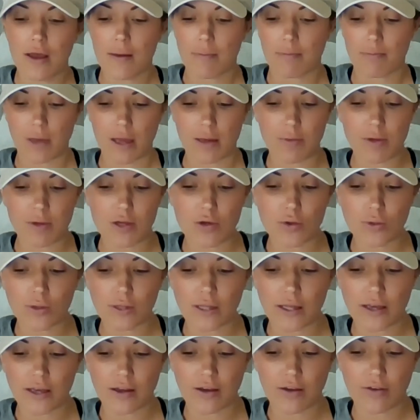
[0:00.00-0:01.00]
maybe you
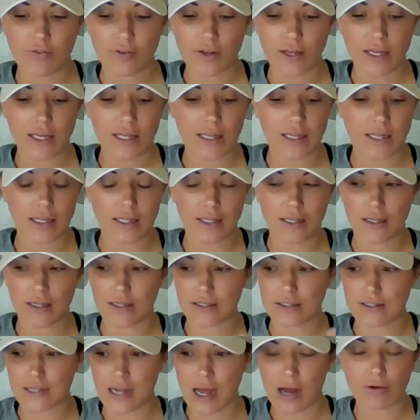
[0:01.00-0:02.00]
live in
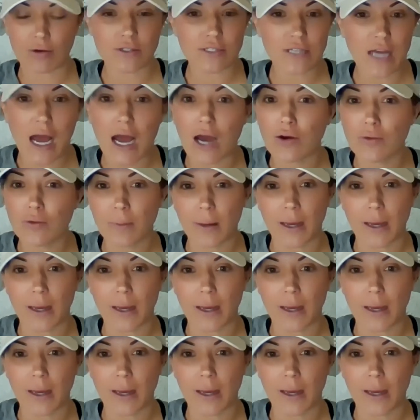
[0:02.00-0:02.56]
downtown